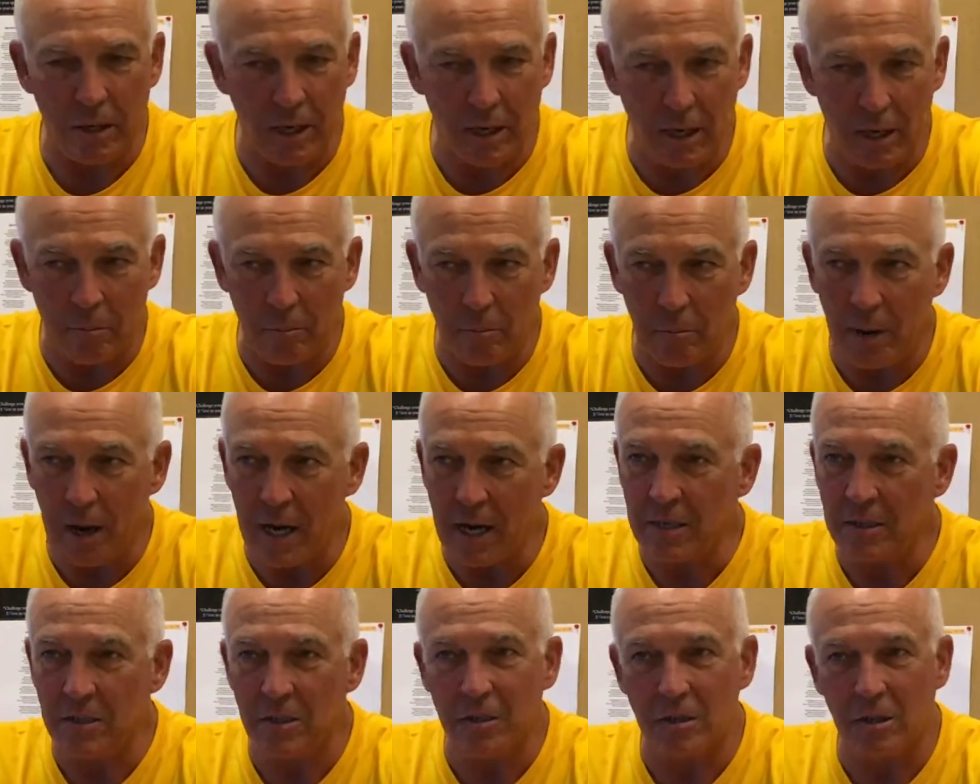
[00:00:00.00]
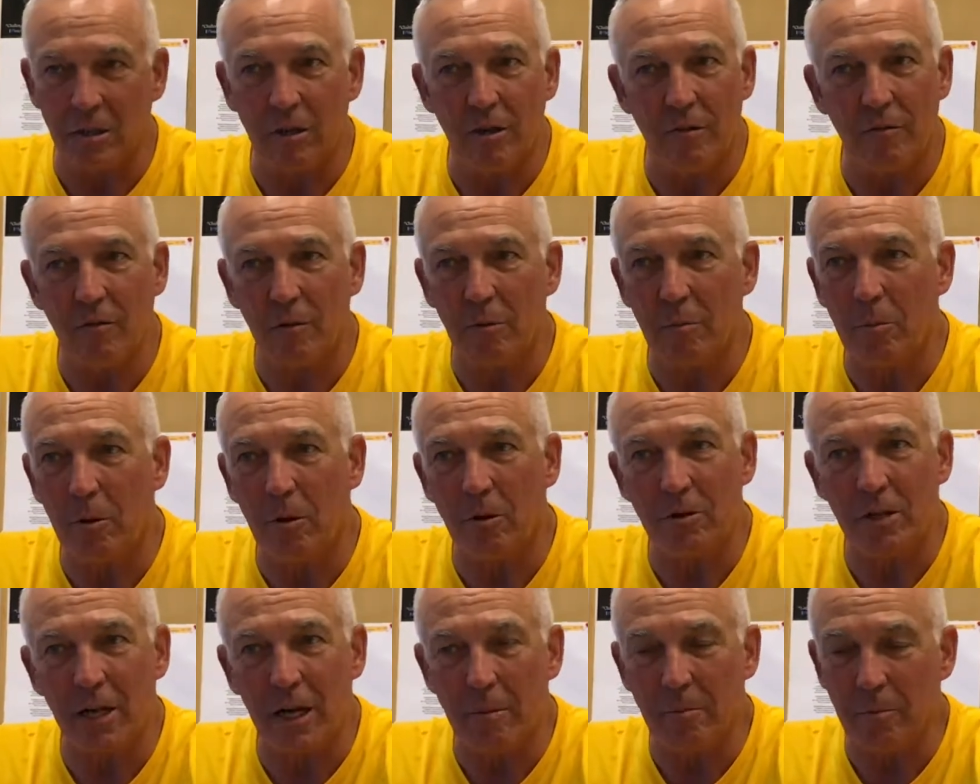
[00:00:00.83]
And Mines is a good football
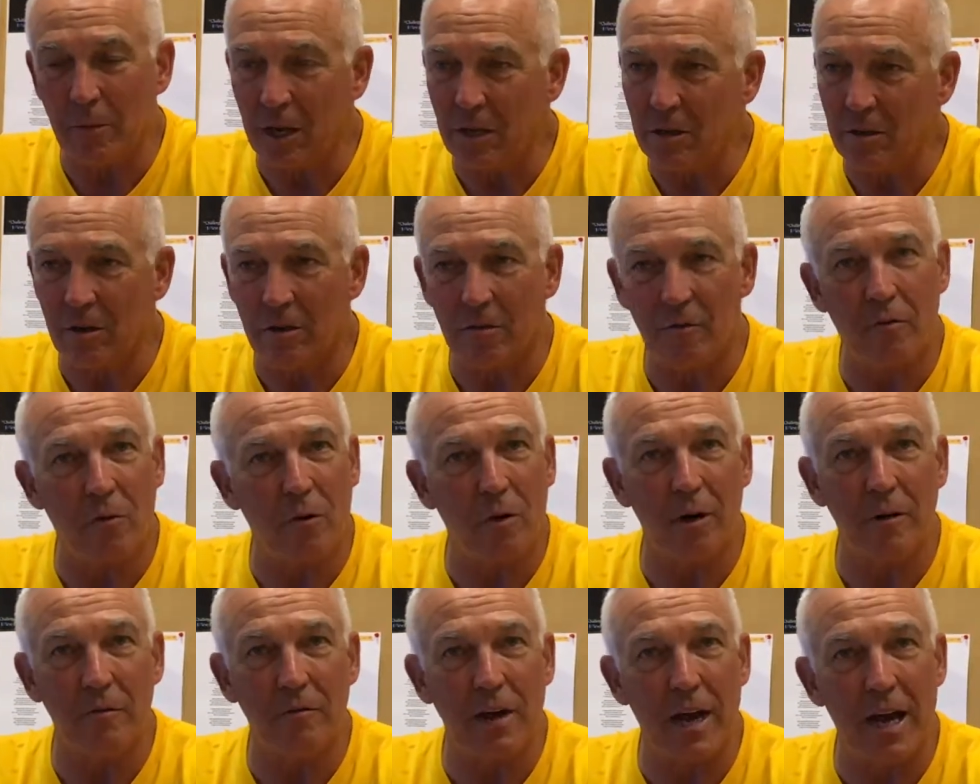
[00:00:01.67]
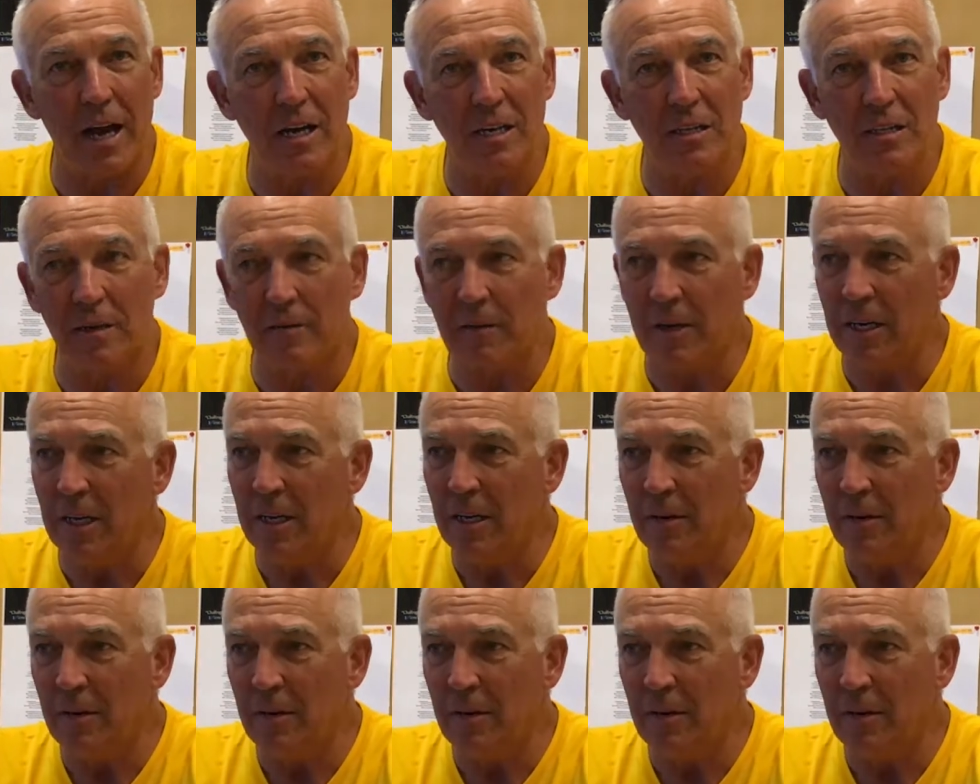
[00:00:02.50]
team. They took full advantage of it.